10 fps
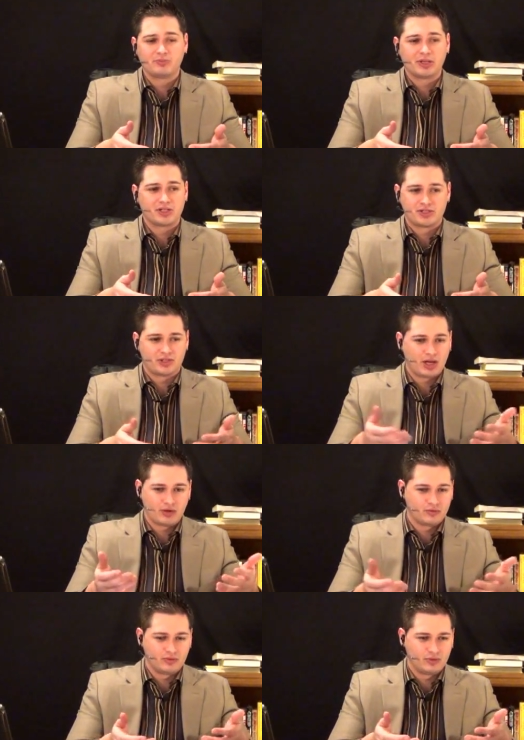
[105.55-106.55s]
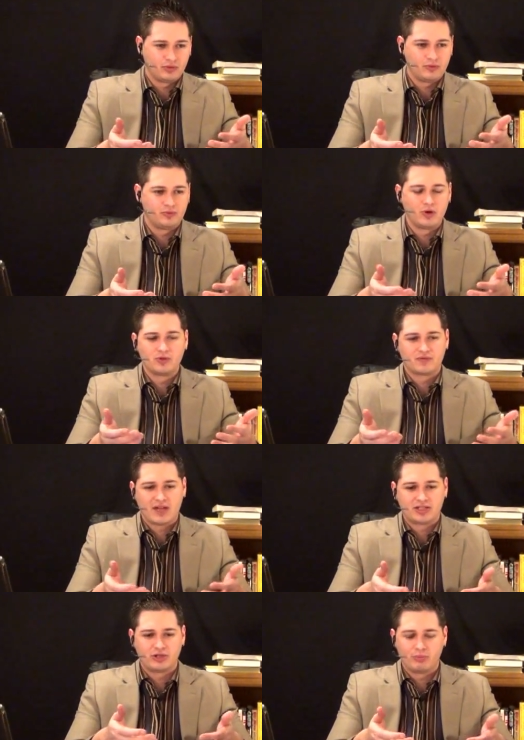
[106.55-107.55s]
because I don't, who knows if
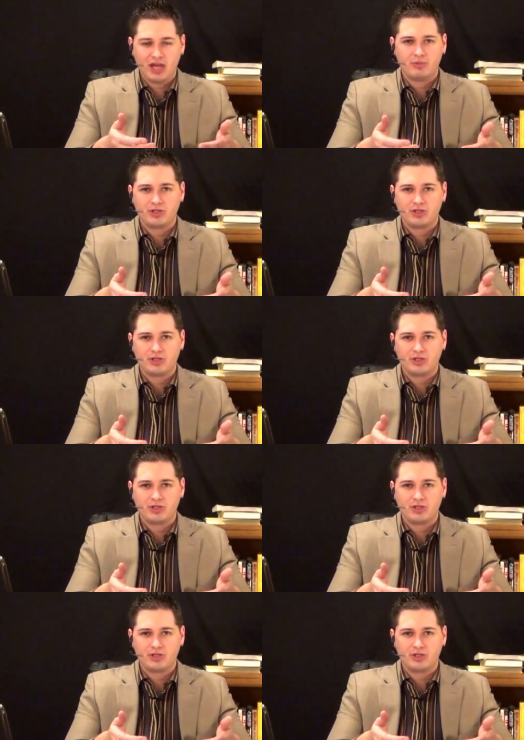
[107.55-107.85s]
that's their baby?